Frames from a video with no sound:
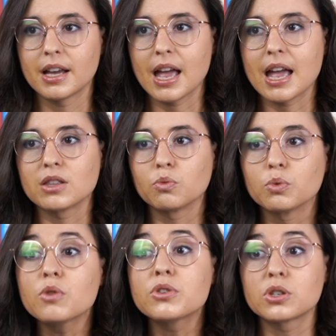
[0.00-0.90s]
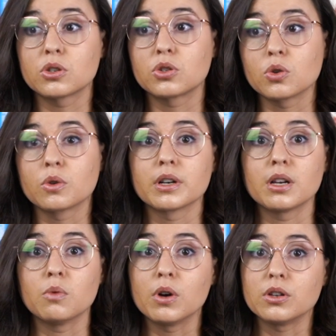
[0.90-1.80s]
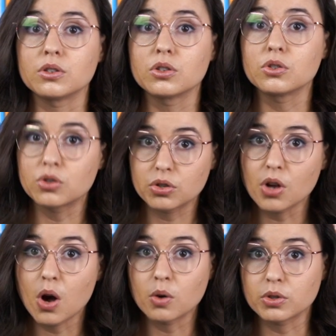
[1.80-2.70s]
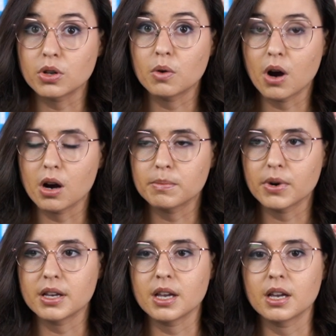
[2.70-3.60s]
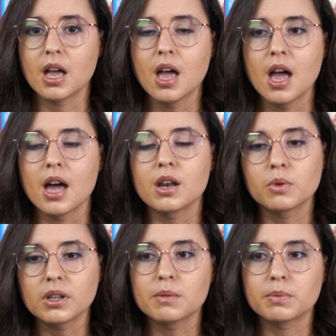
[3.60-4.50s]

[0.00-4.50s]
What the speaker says: Ruth's story was so, so heartbreaking. And I really